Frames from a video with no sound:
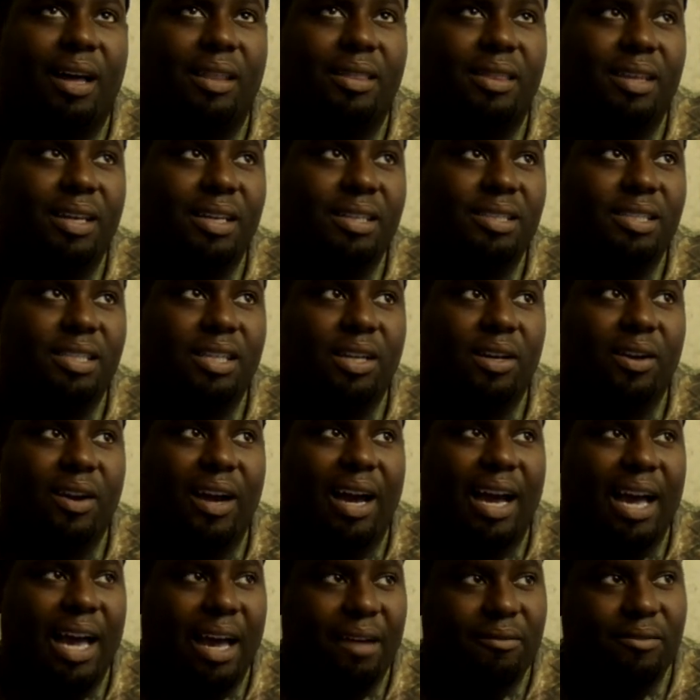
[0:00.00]
This year
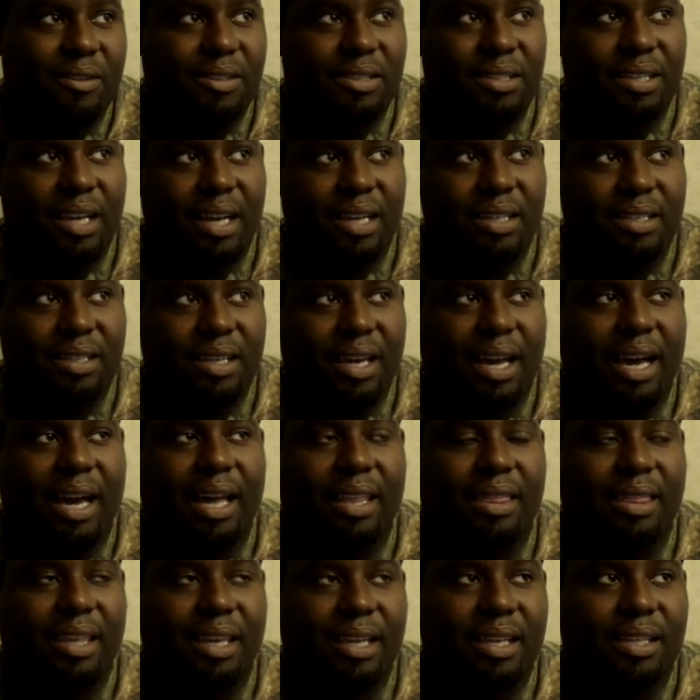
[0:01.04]
I haven't checked yet. I
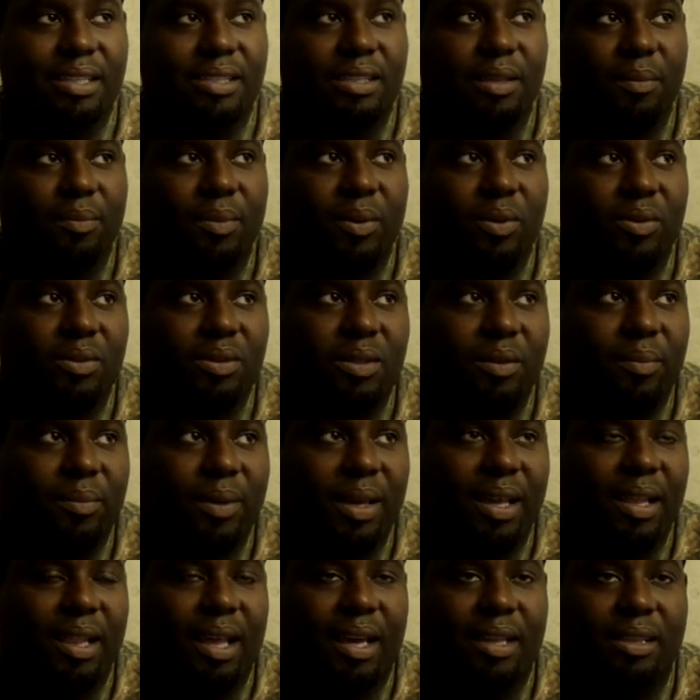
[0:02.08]
think it's supposed to
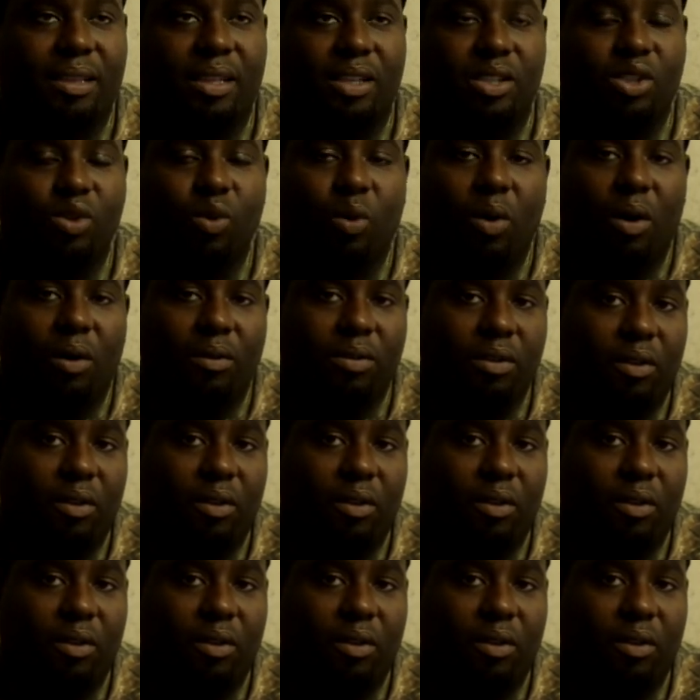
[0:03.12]
be like the 12th,